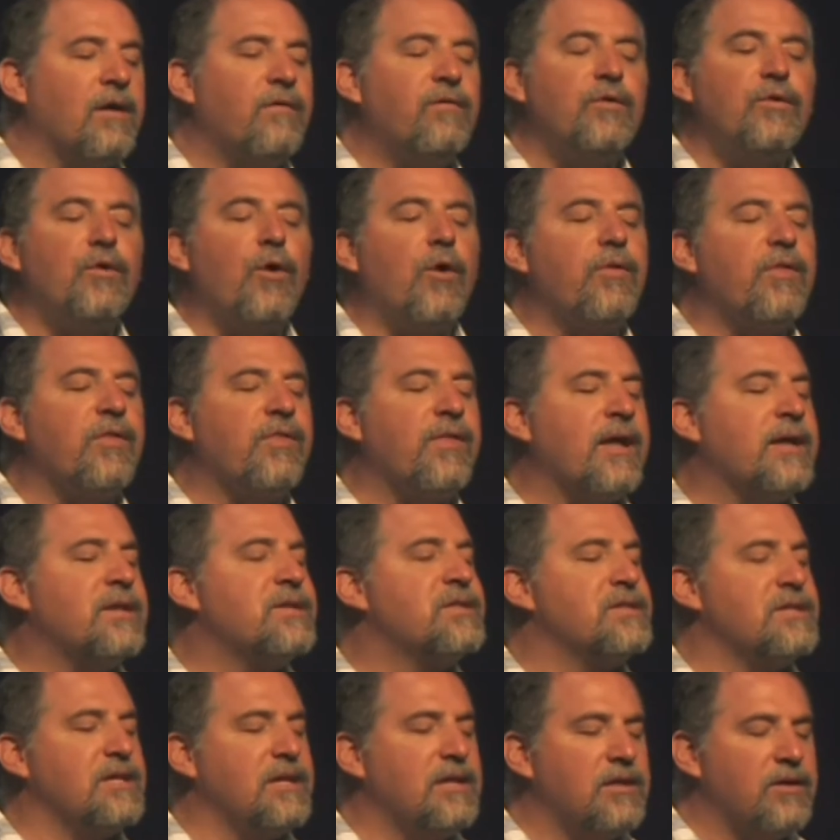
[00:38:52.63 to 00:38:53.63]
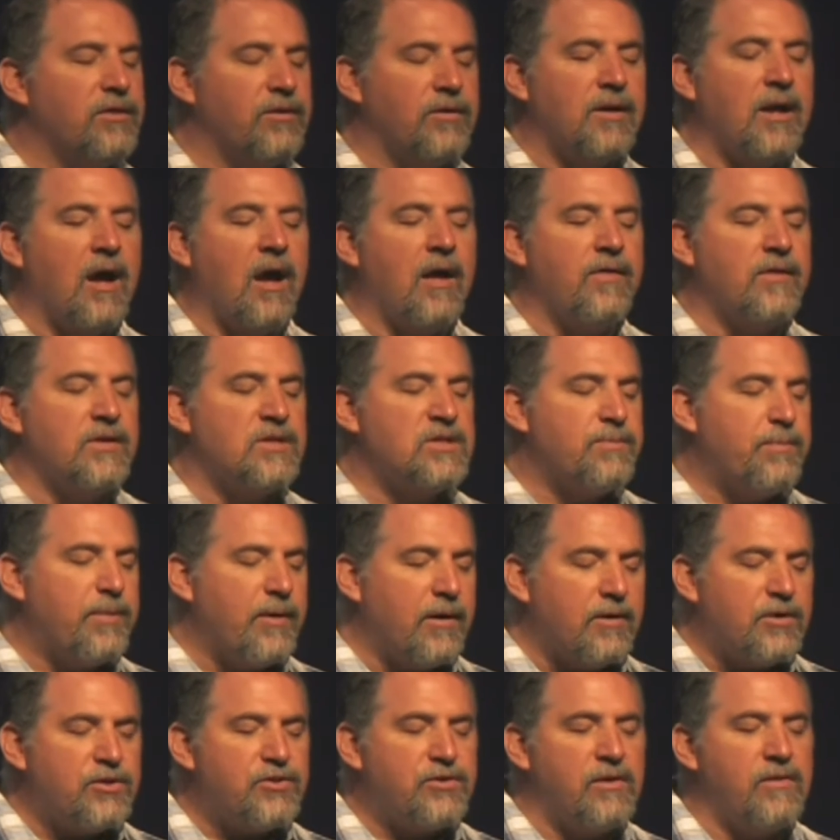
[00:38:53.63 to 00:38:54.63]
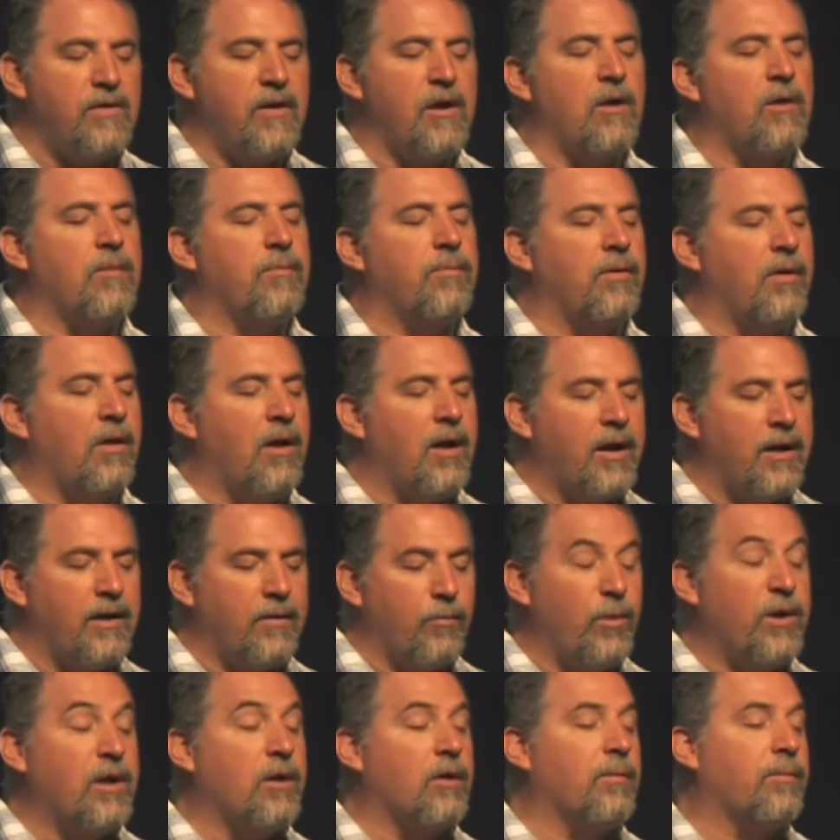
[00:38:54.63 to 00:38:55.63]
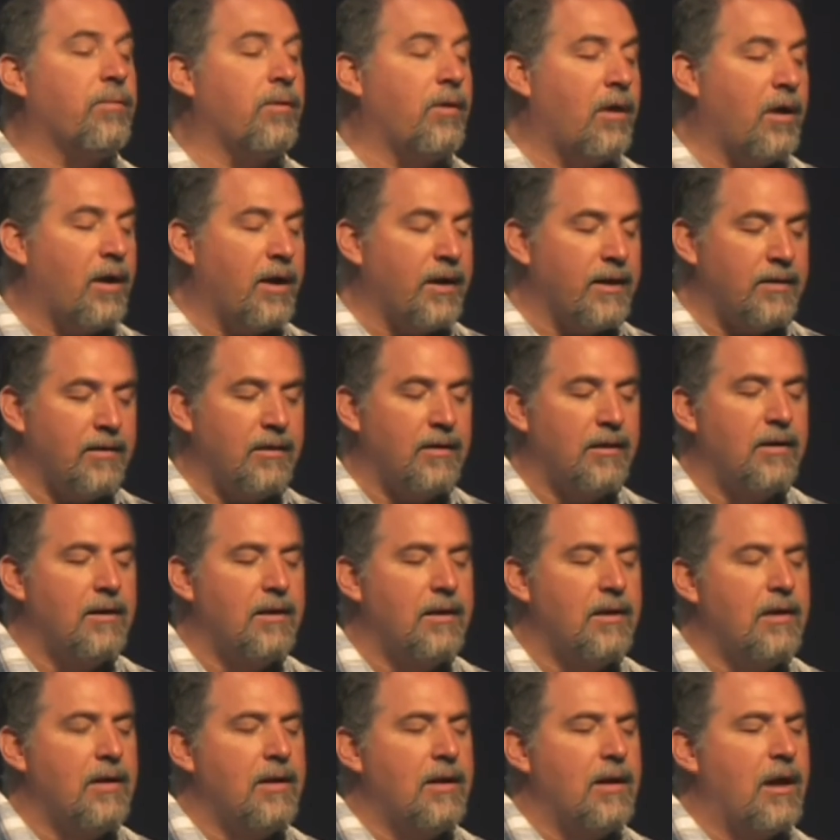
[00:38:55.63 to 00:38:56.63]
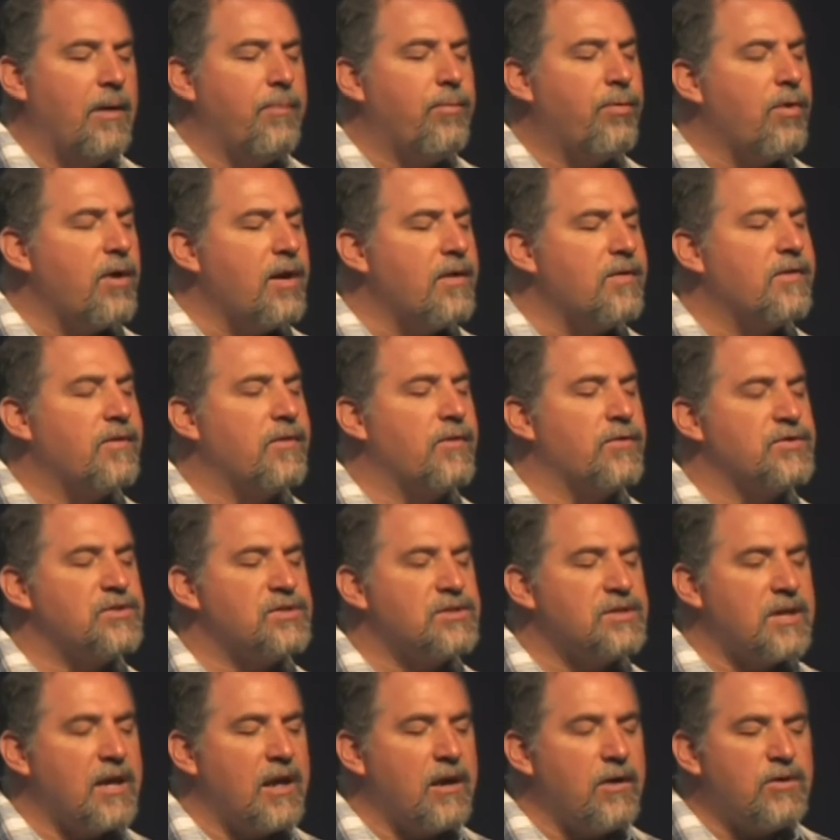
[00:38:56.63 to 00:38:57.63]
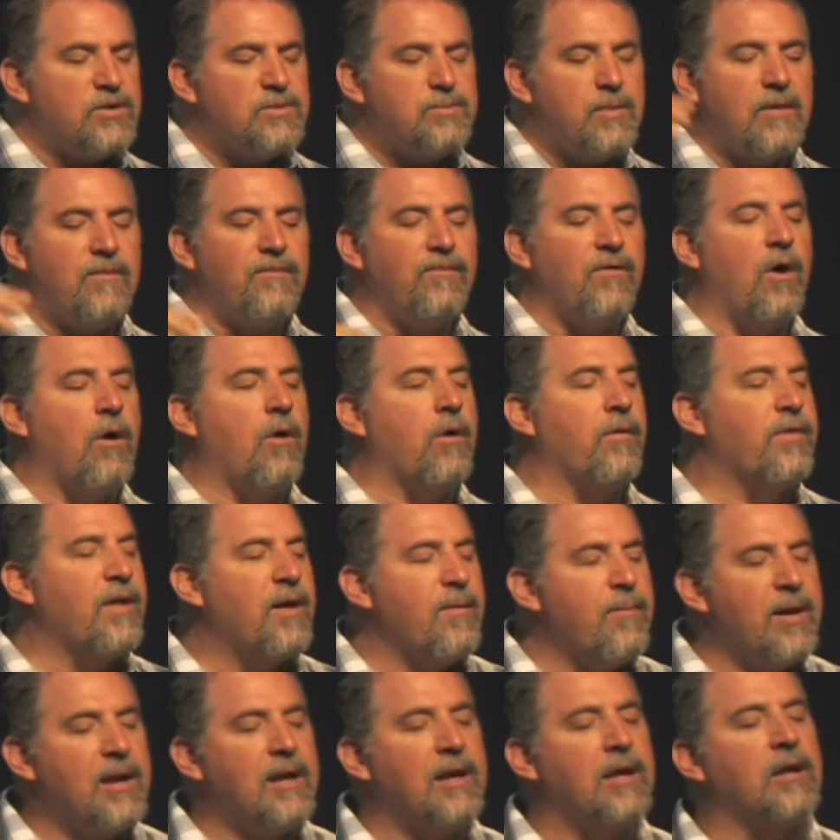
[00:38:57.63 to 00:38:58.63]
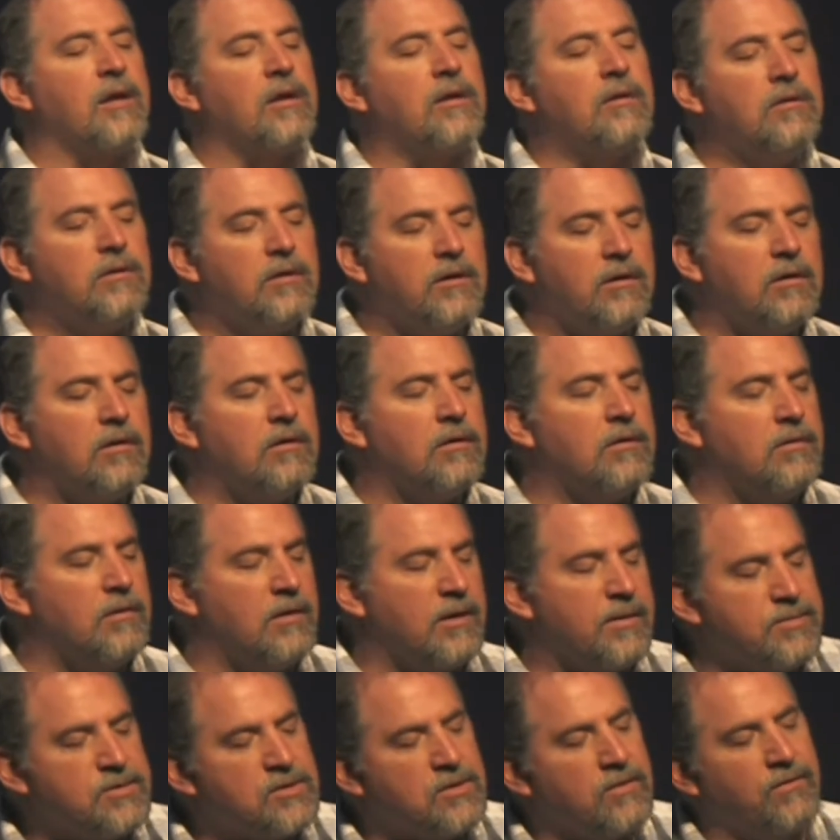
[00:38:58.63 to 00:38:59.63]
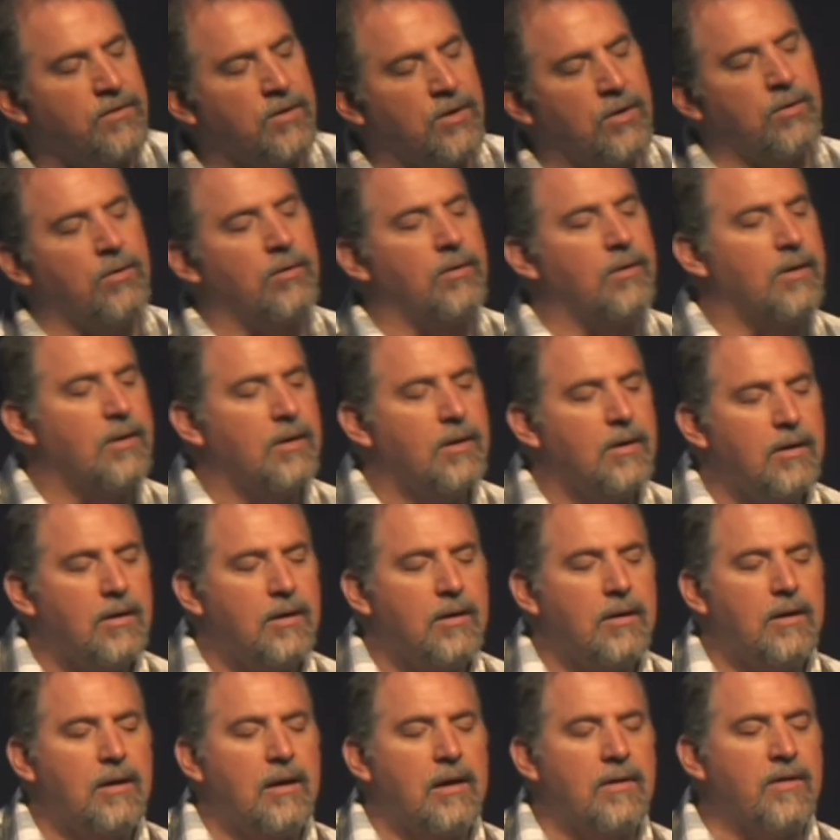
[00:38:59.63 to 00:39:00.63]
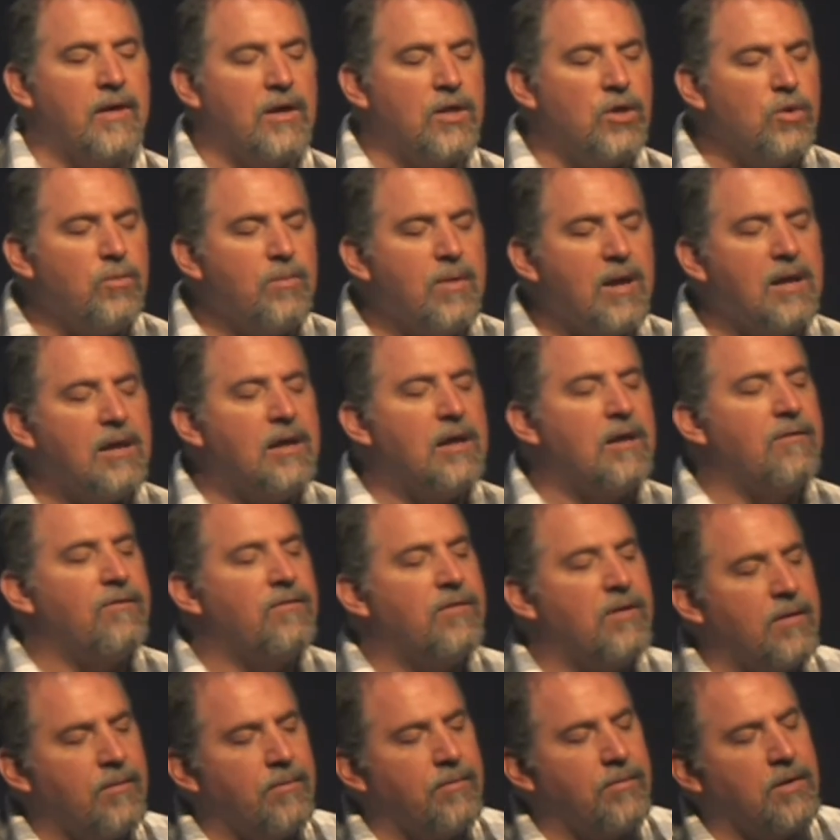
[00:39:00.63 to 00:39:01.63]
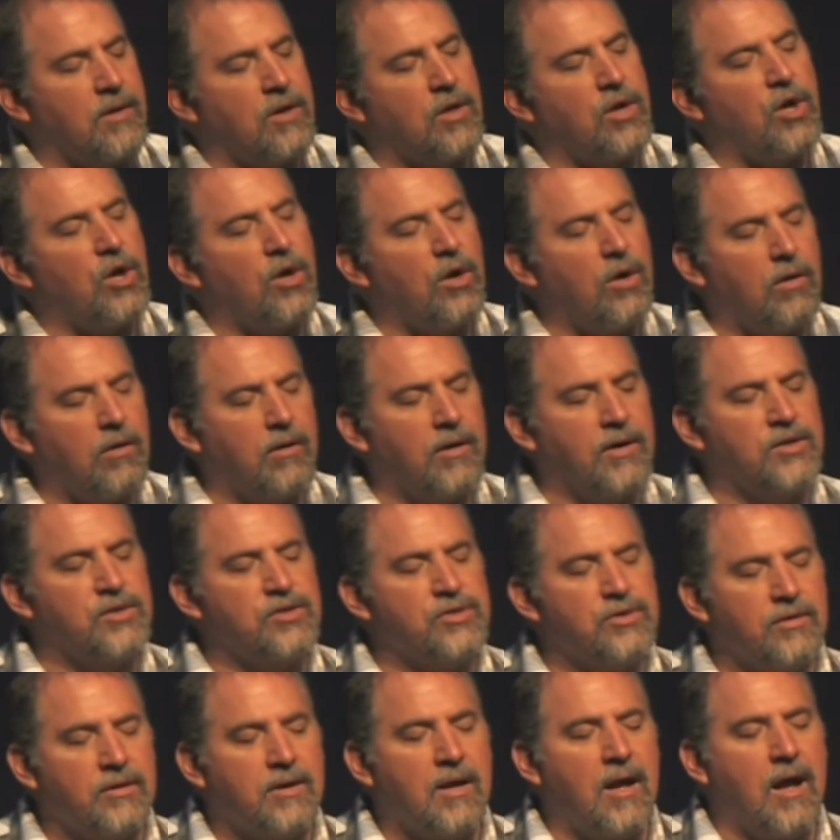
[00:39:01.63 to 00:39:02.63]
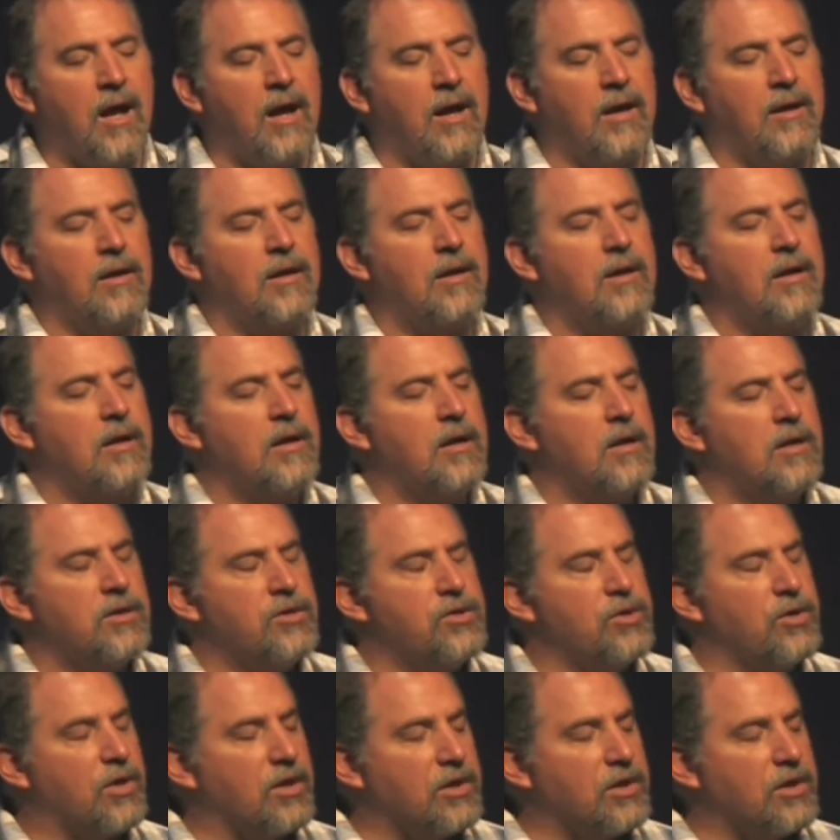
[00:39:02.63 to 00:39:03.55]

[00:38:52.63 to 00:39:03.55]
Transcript: Even though they see, dear God, that spiritually they are blind, we are blind, I pray that those scales may fall and they may get a clear glimpse of you, and that you may give them the courage, dear God, to